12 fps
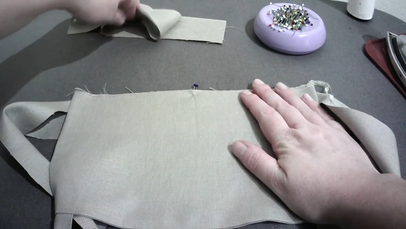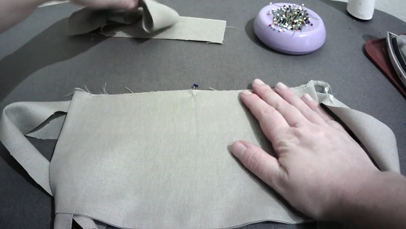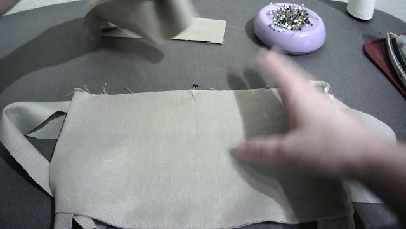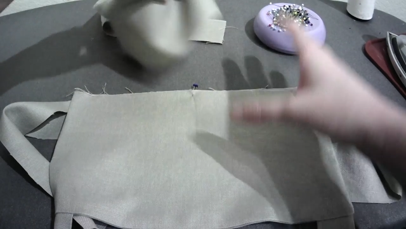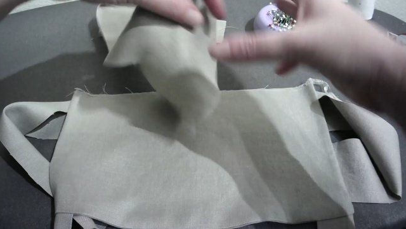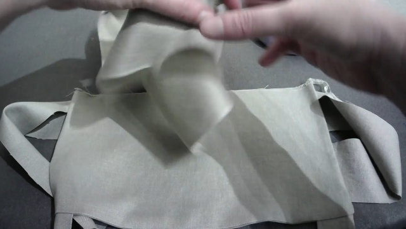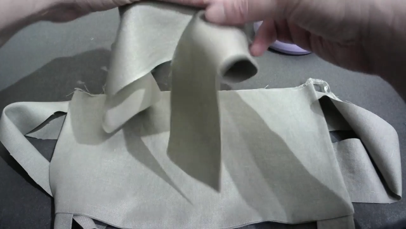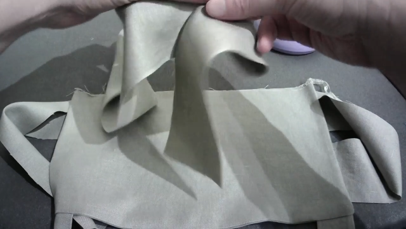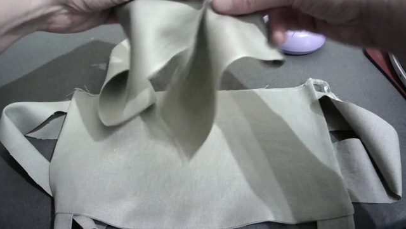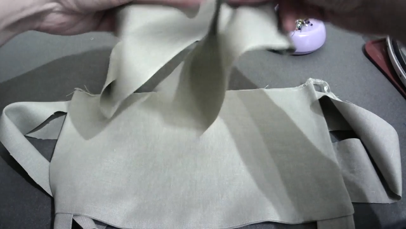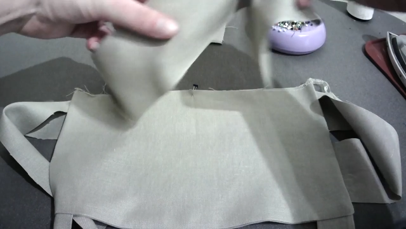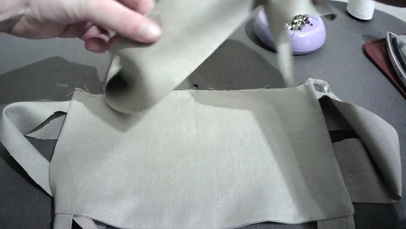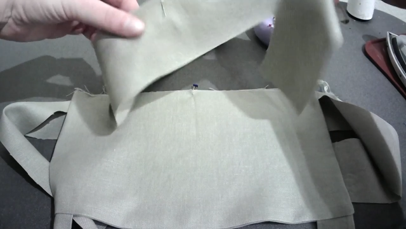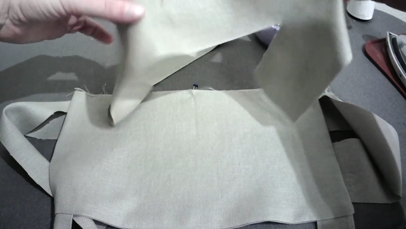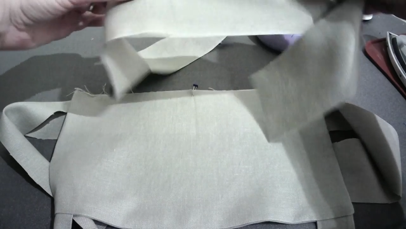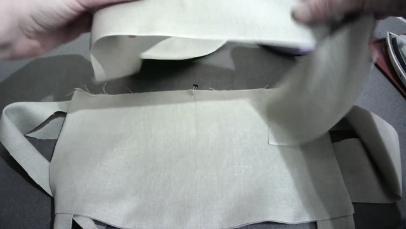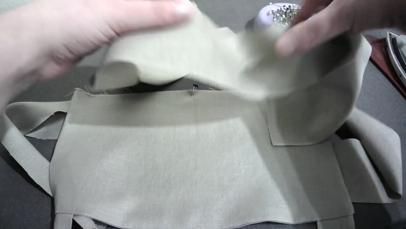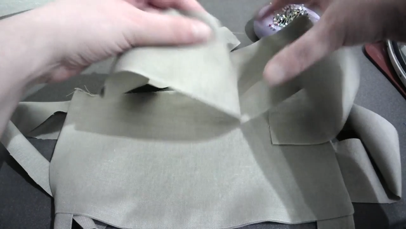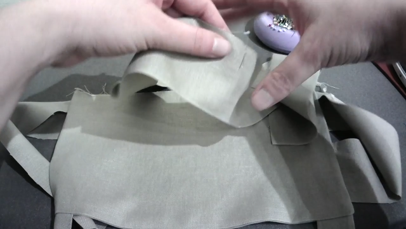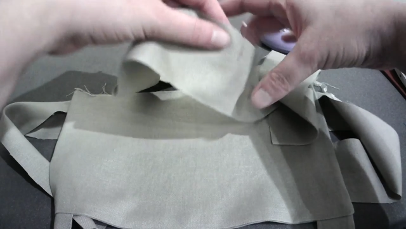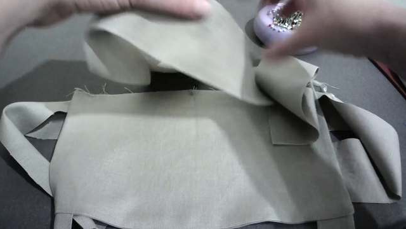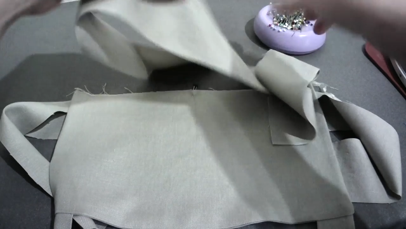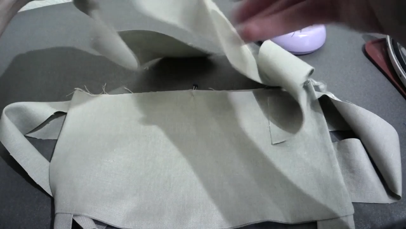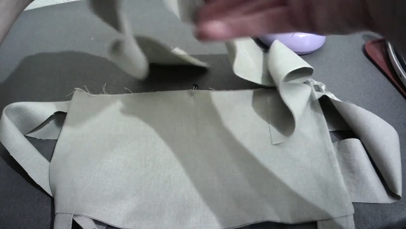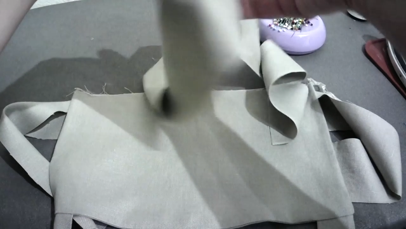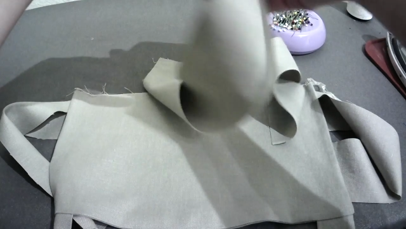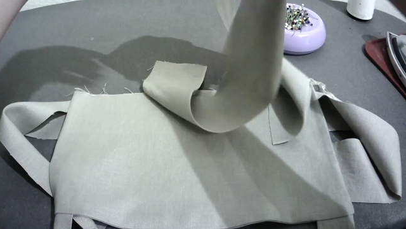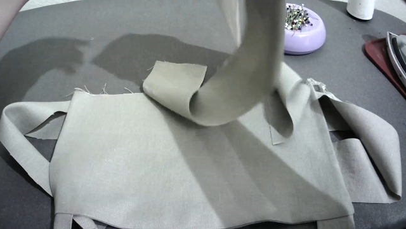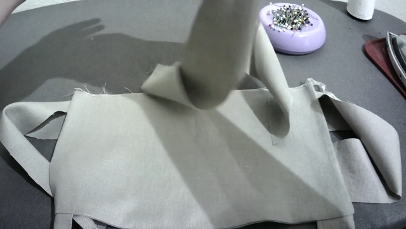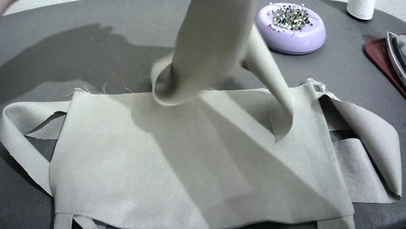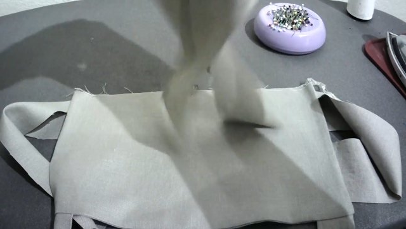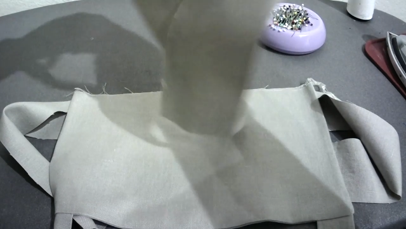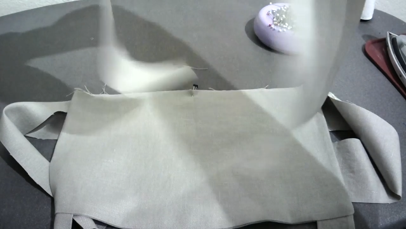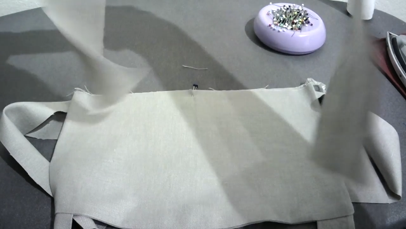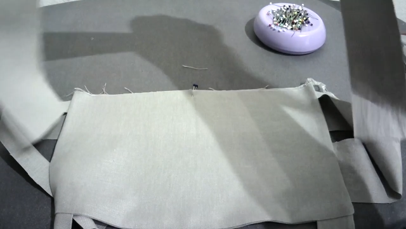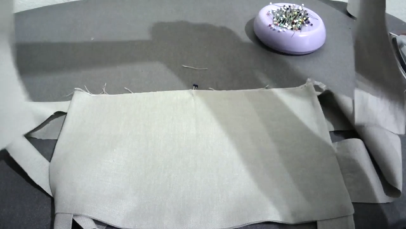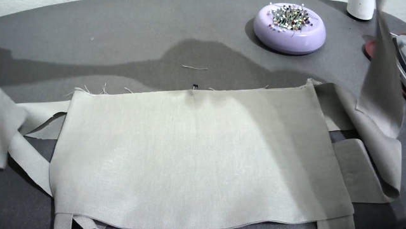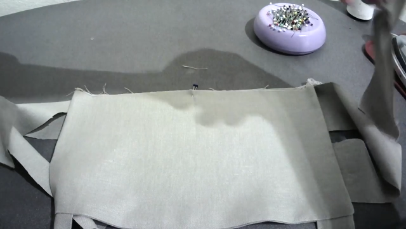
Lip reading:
[unreadable: no face in view]